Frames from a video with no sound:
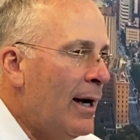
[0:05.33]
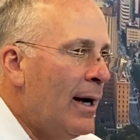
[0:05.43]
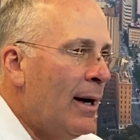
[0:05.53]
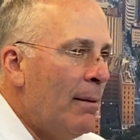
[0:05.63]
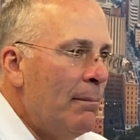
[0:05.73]

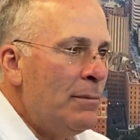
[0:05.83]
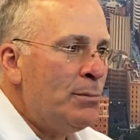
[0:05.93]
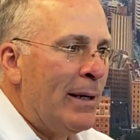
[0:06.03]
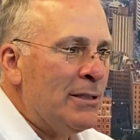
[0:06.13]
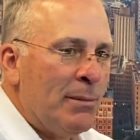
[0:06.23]
Um,
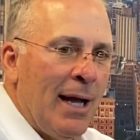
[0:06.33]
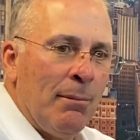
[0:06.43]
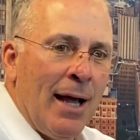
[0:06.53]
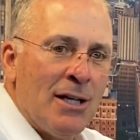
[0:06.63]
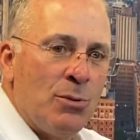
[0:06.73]
spent some
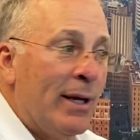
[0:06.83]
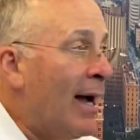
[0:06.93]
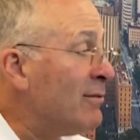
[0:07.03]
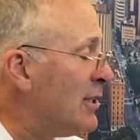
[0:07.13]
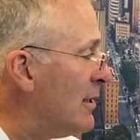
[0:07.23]
time last week,
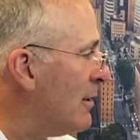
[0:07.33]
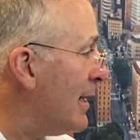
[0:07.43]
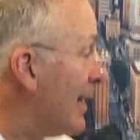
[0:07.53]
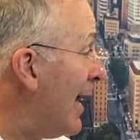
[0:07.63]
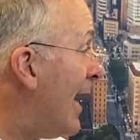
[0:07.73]
obviously,
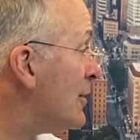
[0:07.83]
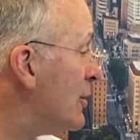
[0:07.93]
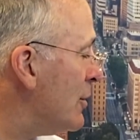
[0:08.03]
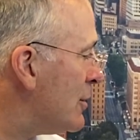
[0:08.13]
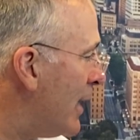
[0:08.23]
looking at
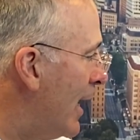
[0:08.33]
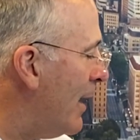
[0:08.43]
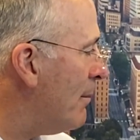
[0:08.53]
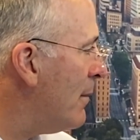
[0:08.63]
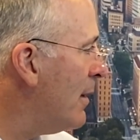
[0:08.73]
last year's
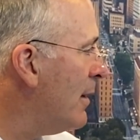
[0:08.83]
game.